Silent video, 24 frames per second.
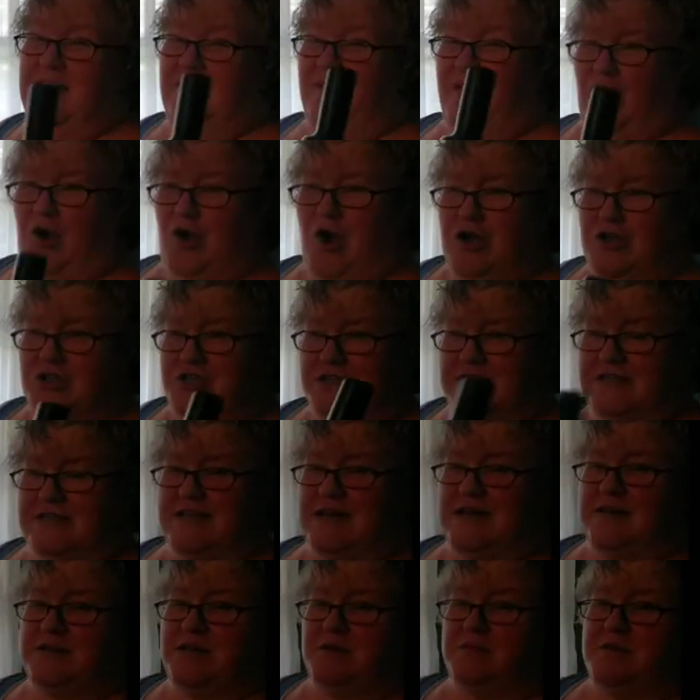the crunching
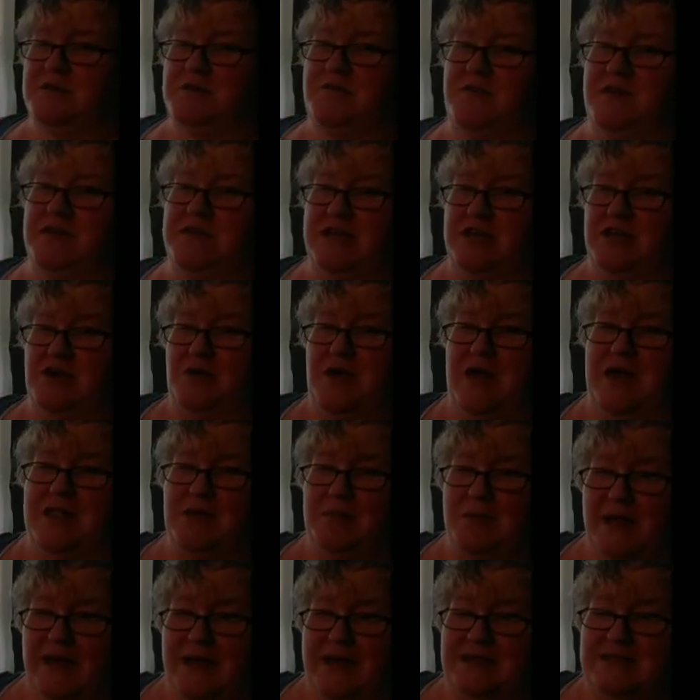sounds almost feels like you hit the
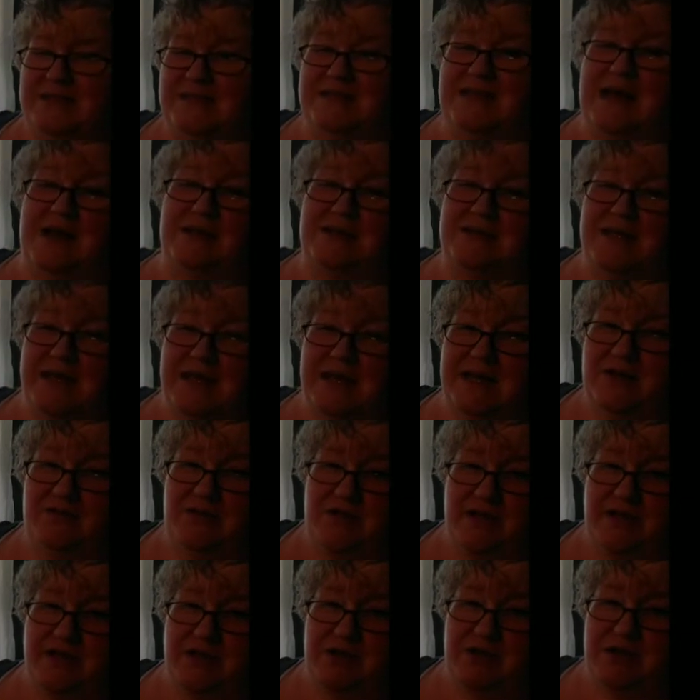blades, sounds like it,
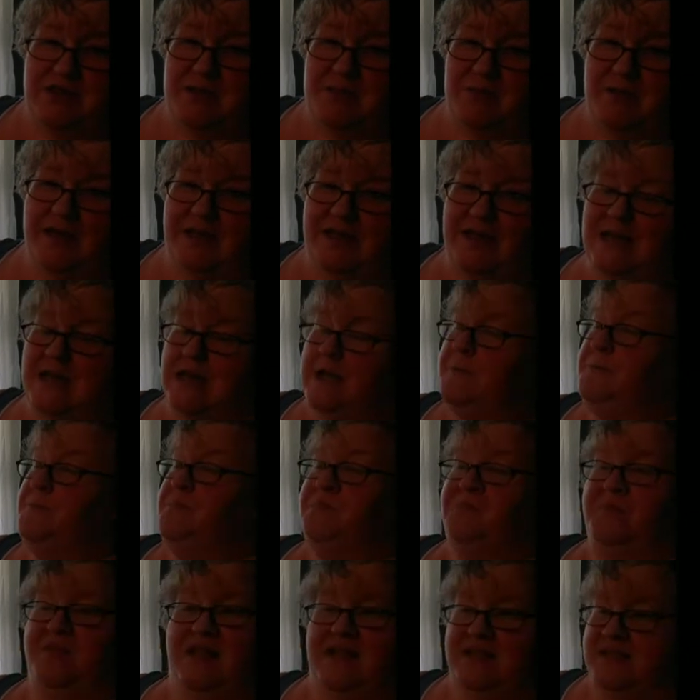feel like you hit the blade.
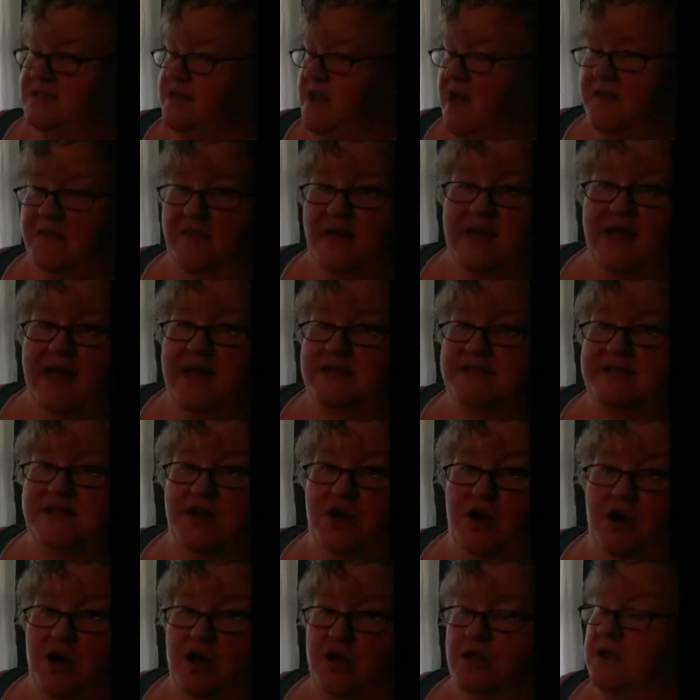That's not the case at
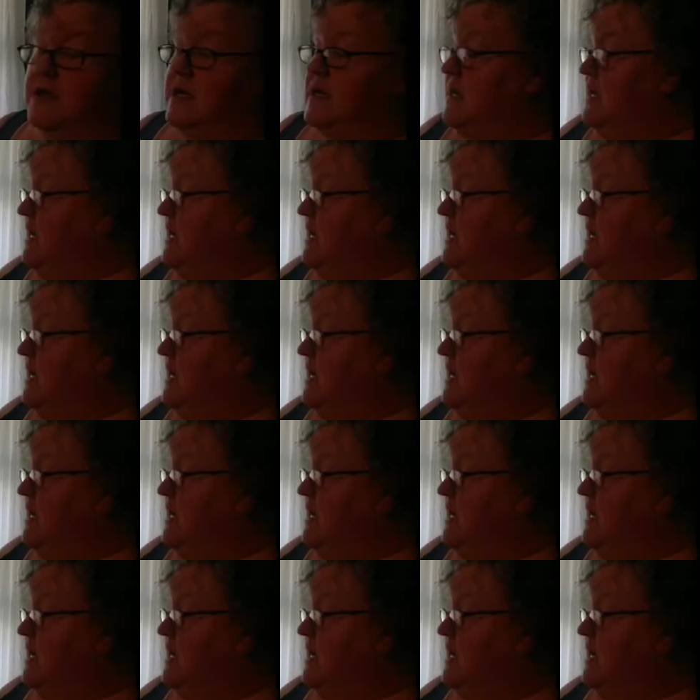all.